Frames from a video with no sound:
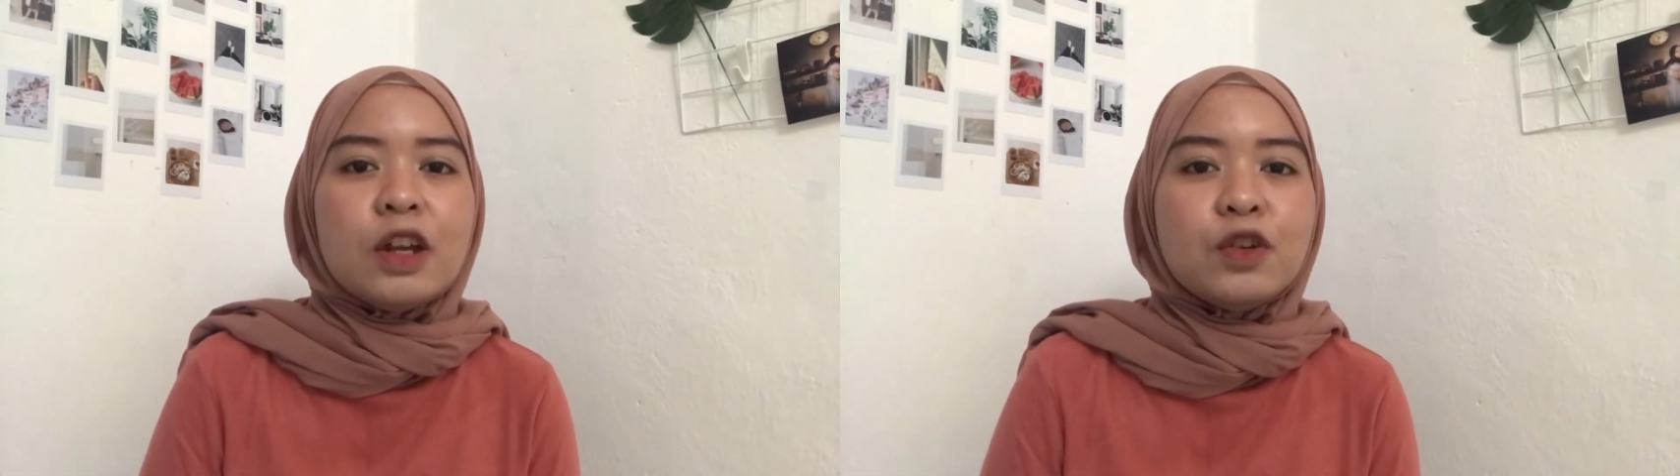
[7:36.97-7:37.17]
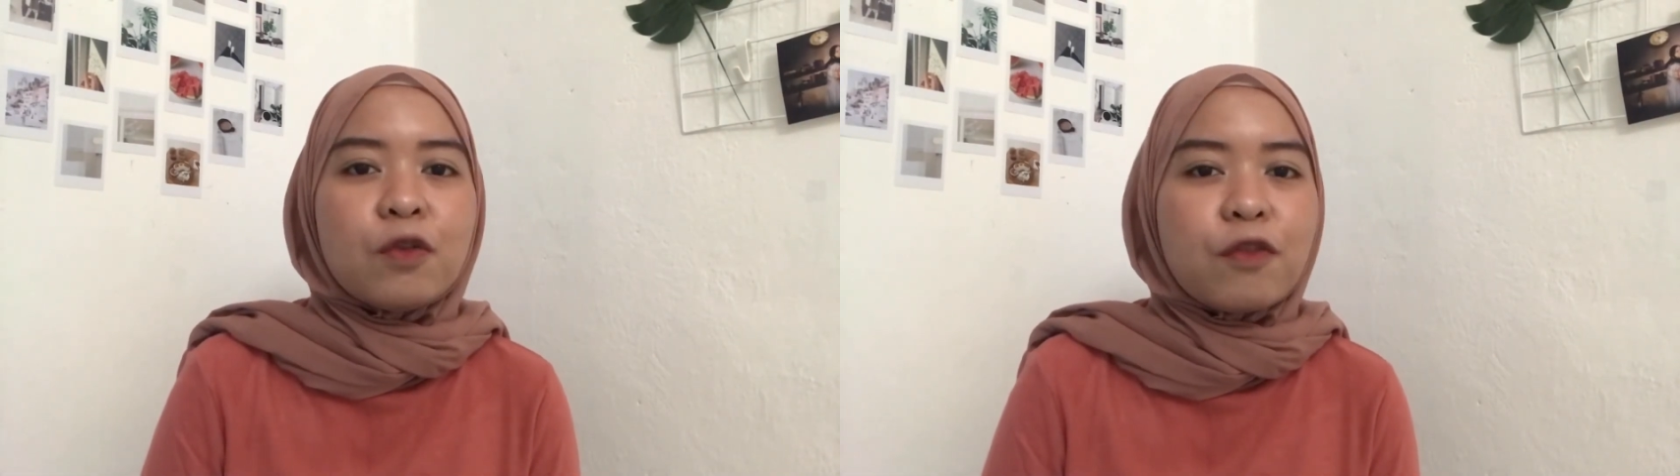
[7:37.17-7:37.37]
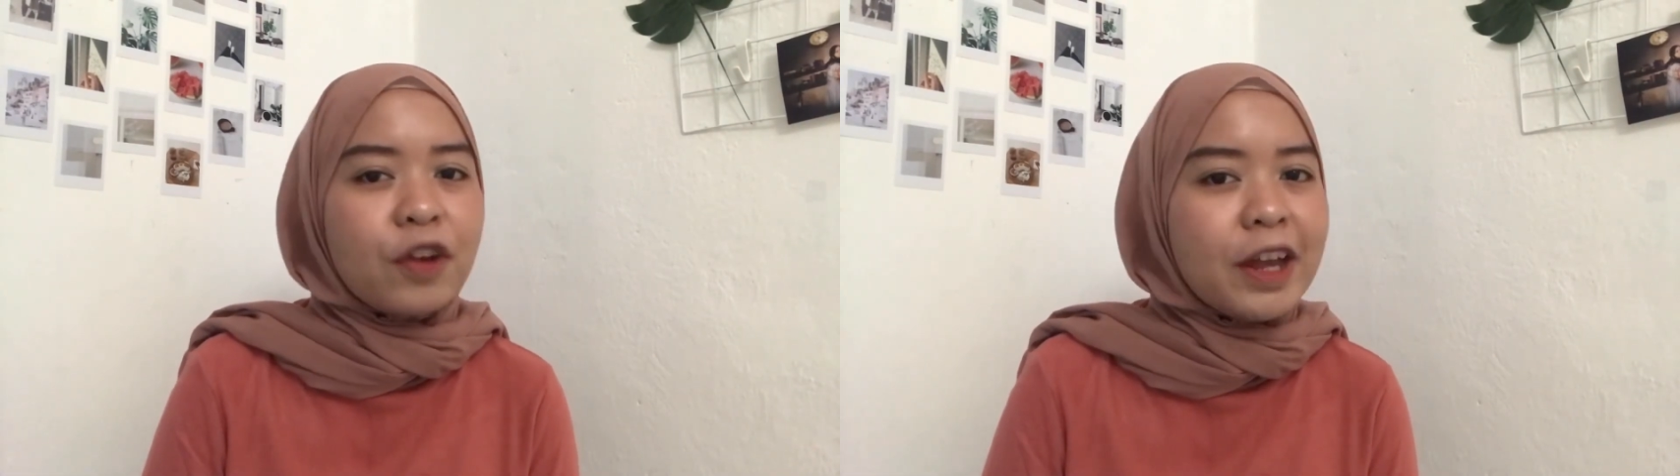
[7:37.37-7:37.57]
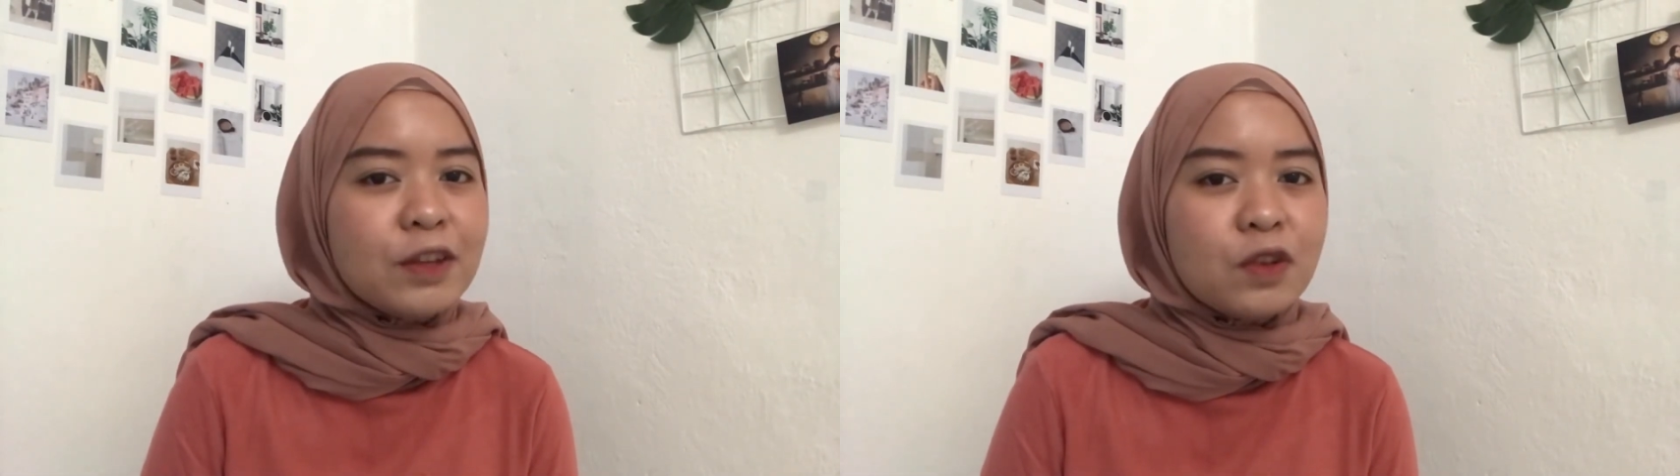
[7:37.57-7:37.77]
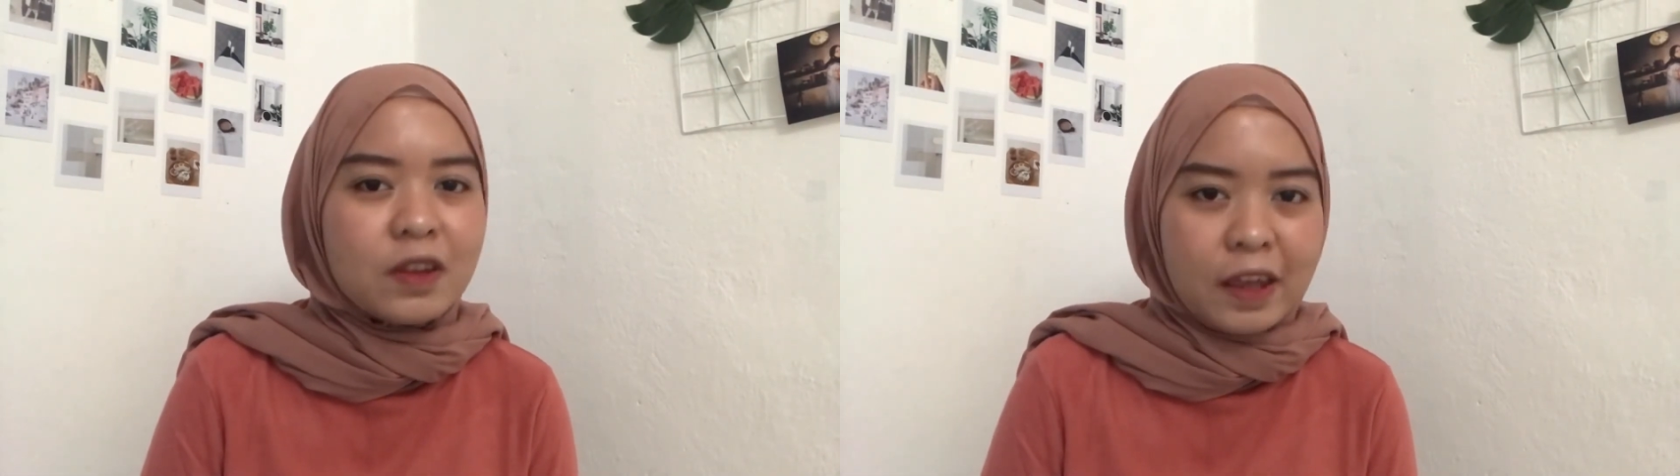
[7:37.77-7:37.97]
Don't
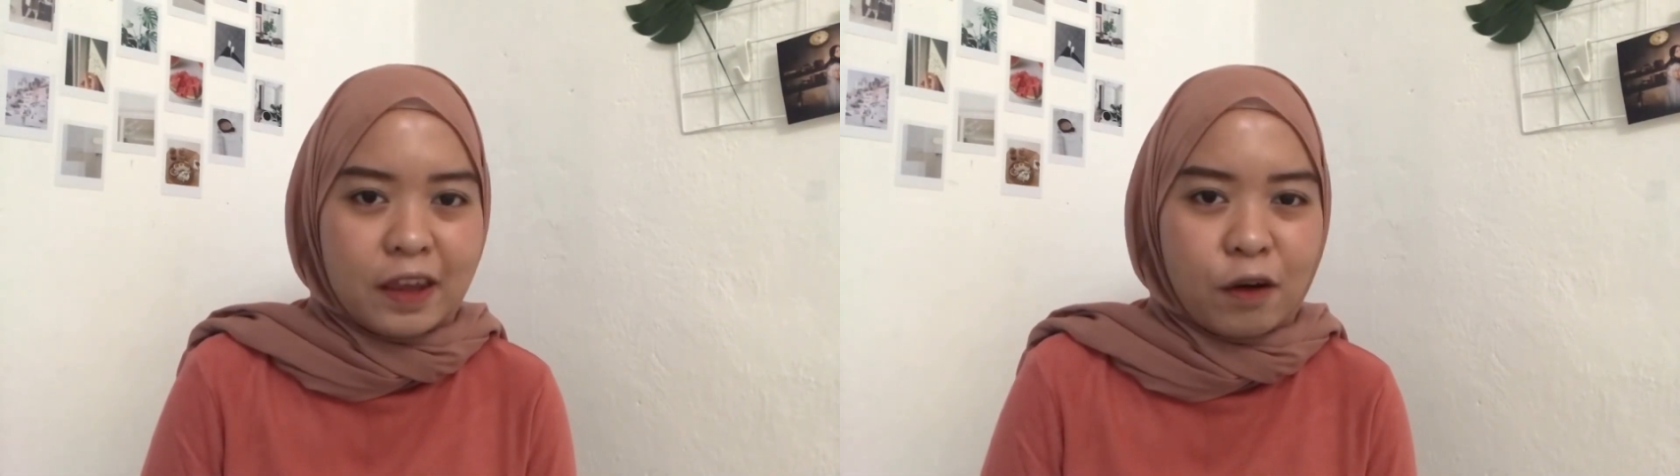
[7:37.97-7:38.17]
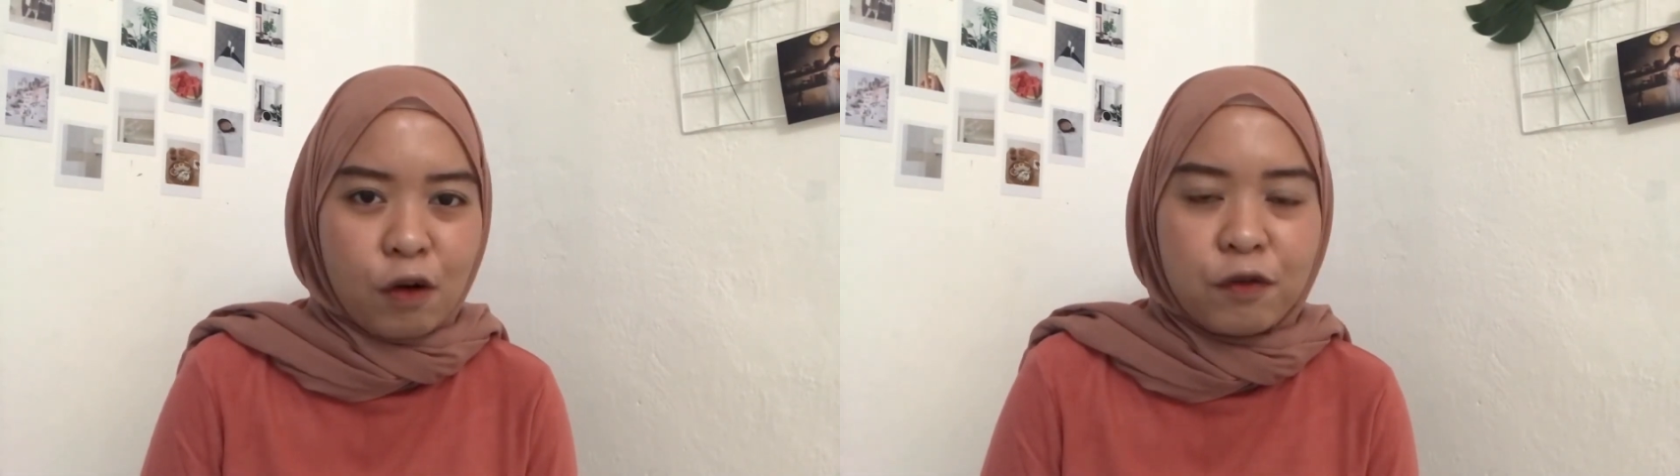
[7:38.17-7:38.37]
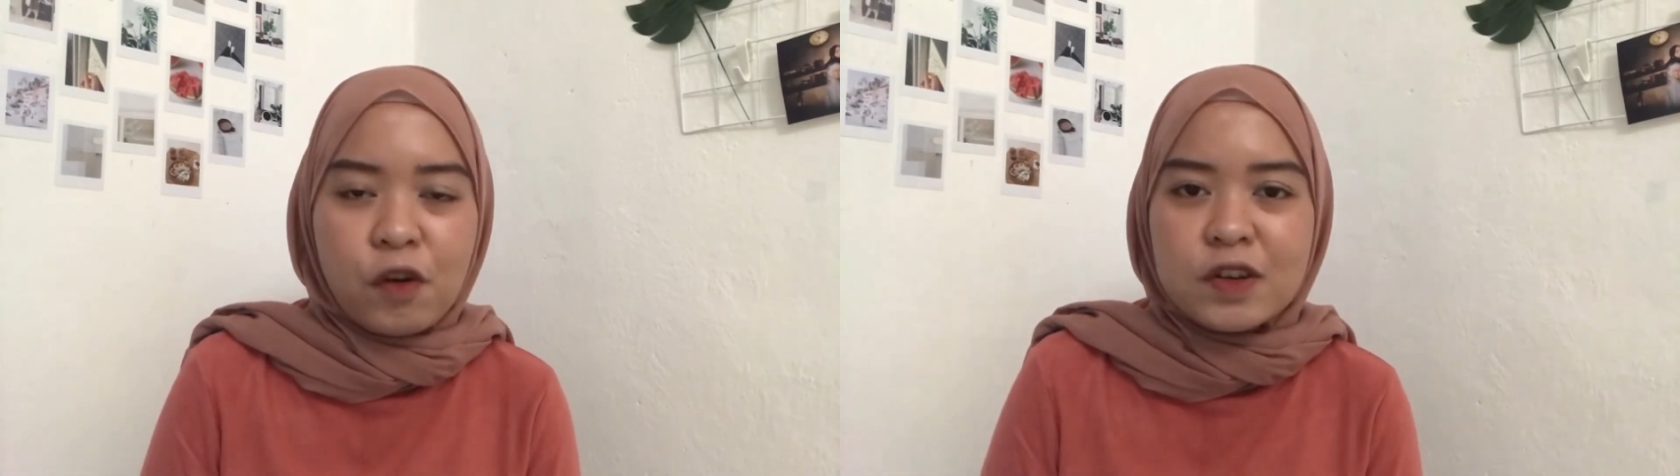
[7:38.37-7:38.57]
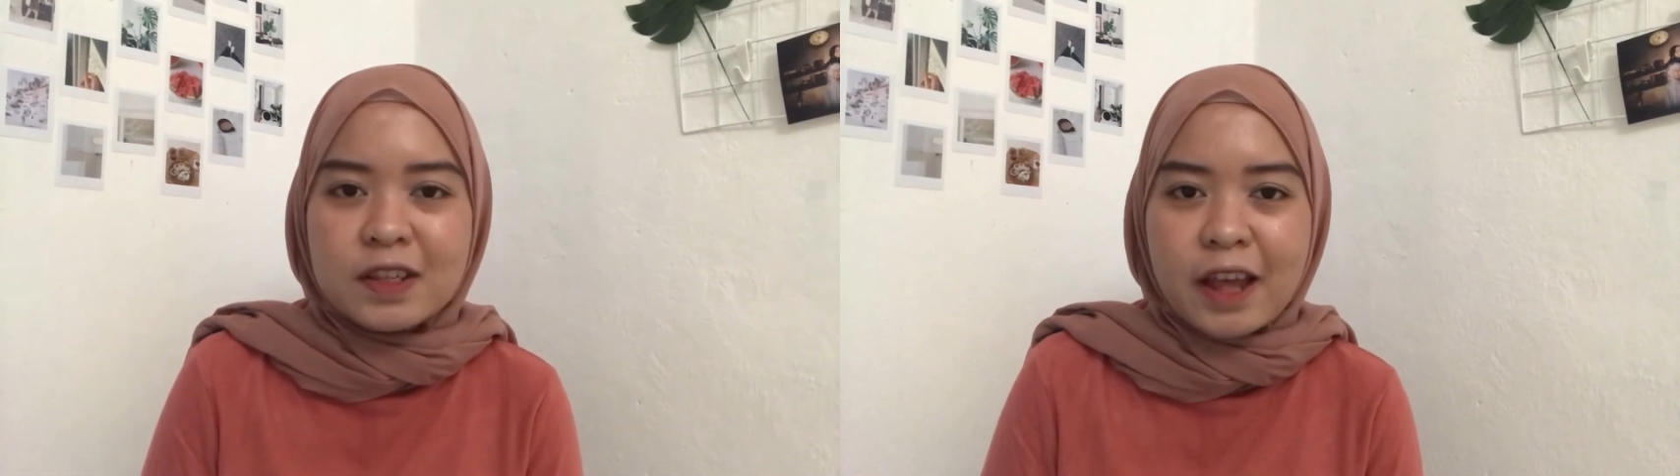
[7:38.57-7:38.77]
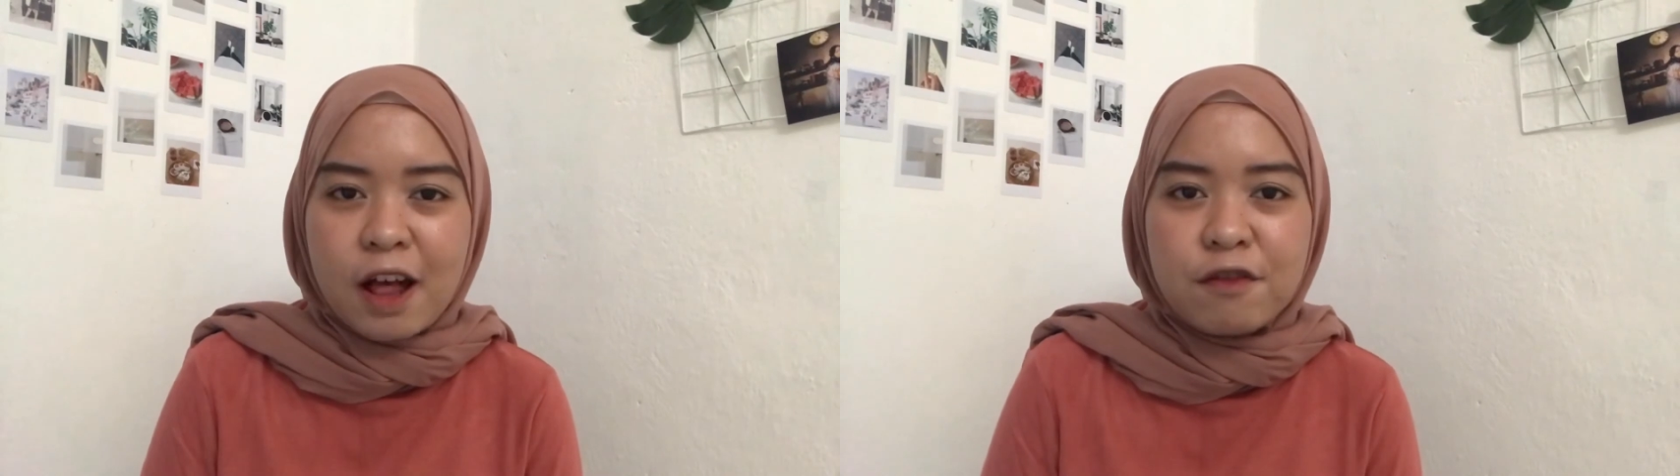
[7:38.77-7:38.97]
forget to take care of
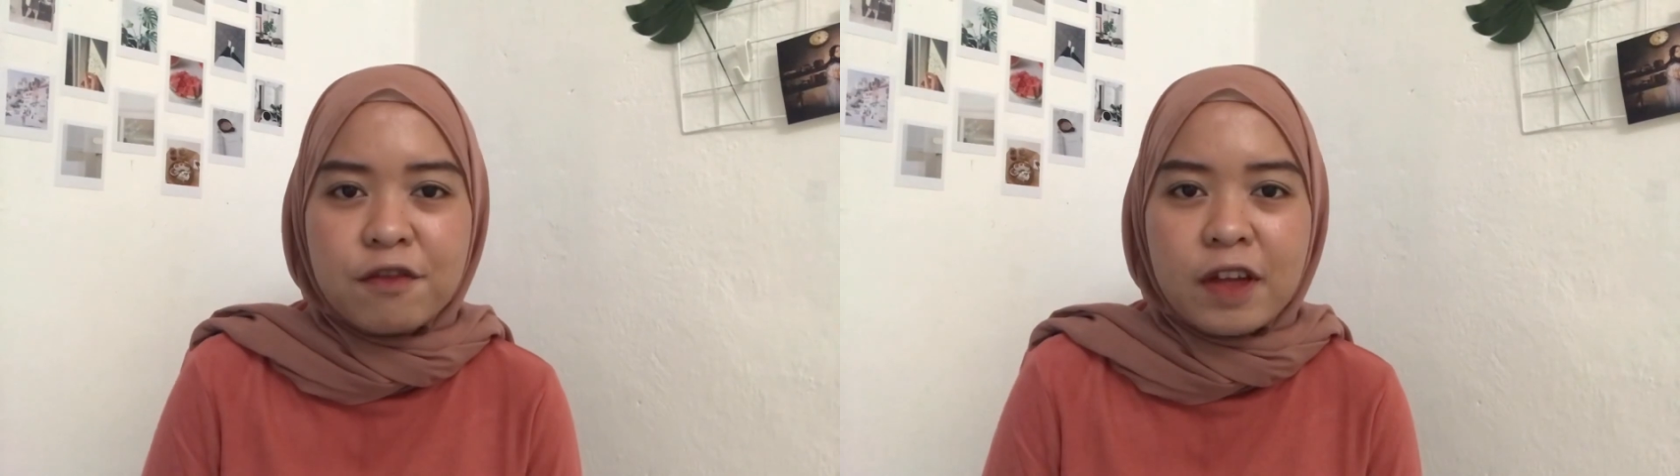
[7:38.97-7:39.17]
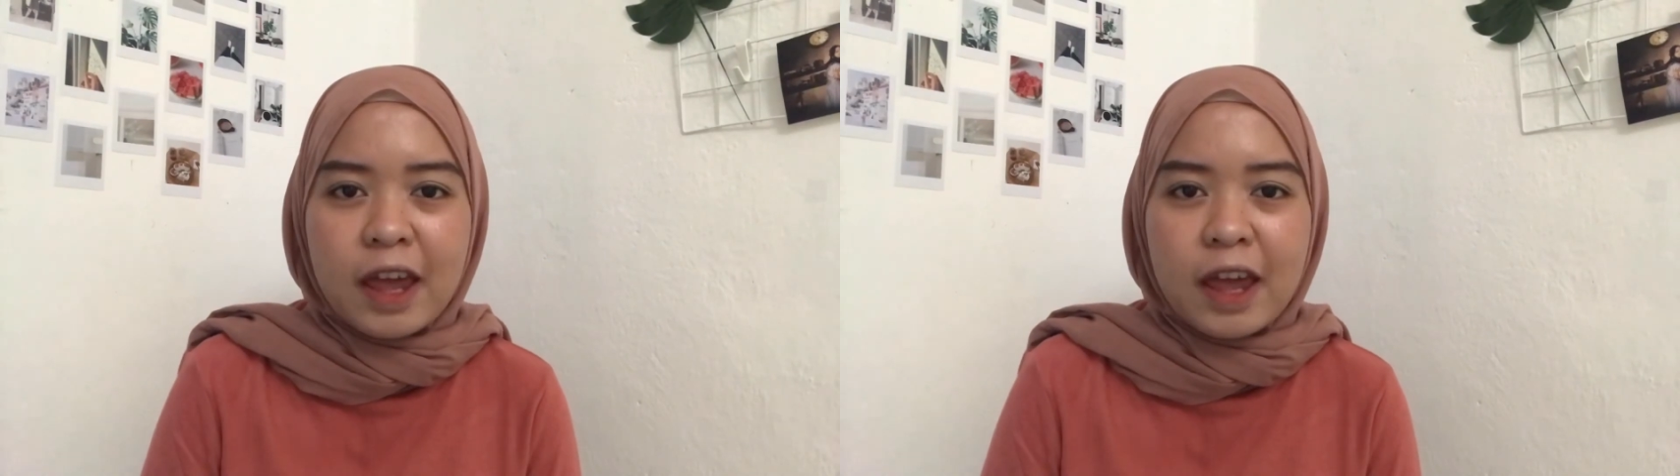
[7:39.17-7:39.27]
yourself